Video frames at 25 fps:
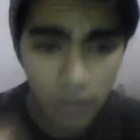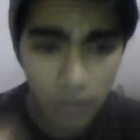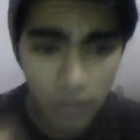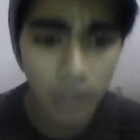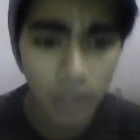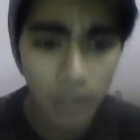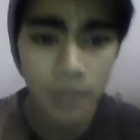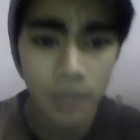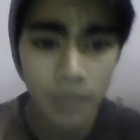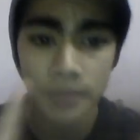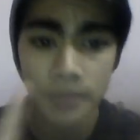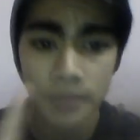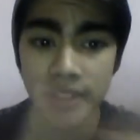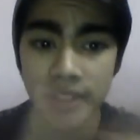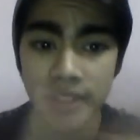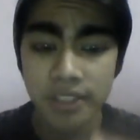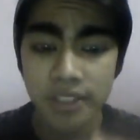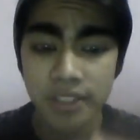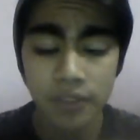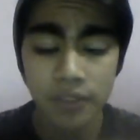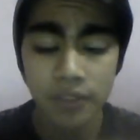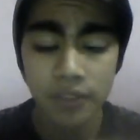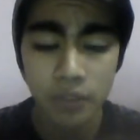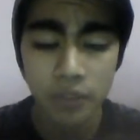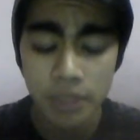um,
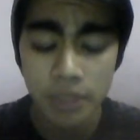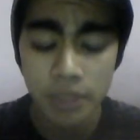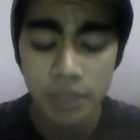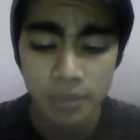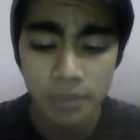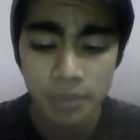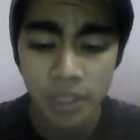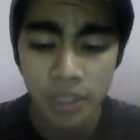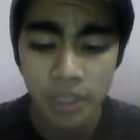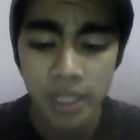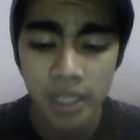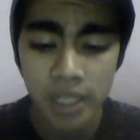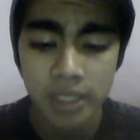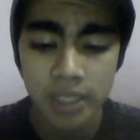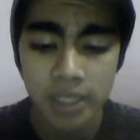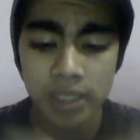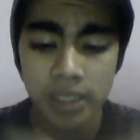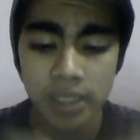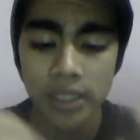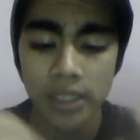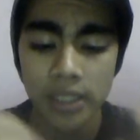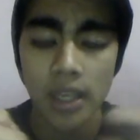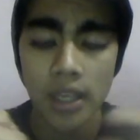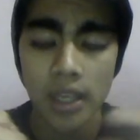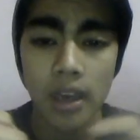C four is
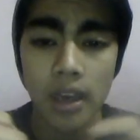Pergeni,